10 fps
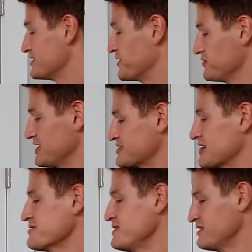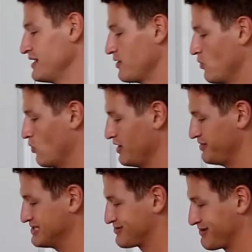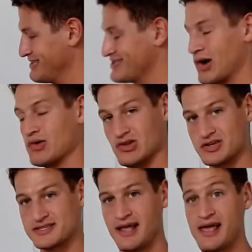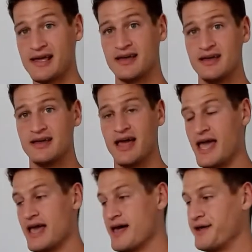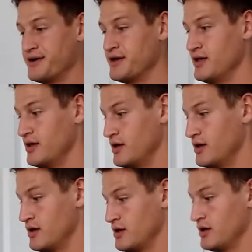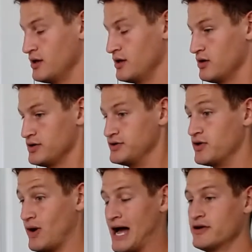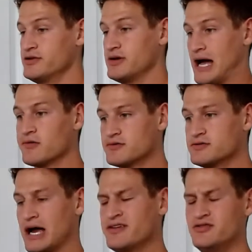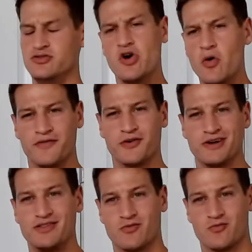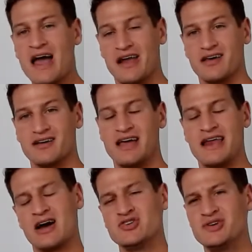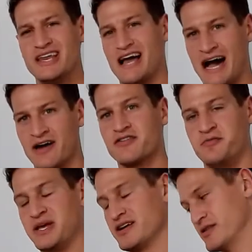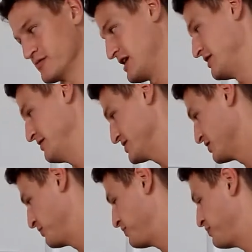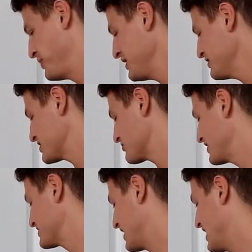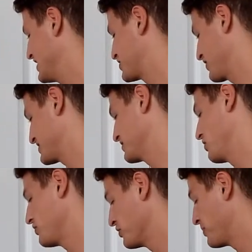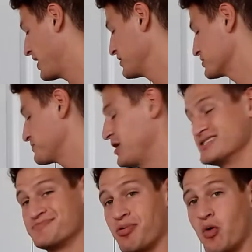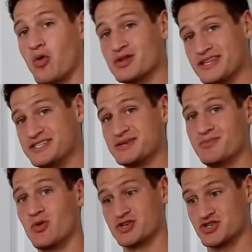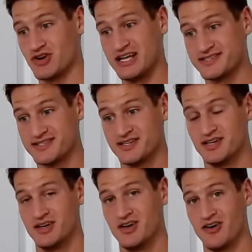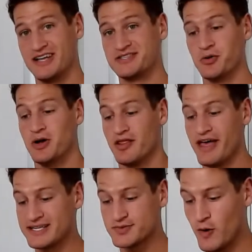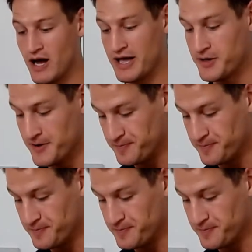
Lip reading: so let's talk about like what this red zone looks like, and you know, how do you know if you're in the red, and how do you get out of being in the red? So being in this red is a high stress load. Your body responds poorly to more stress, right? So that's why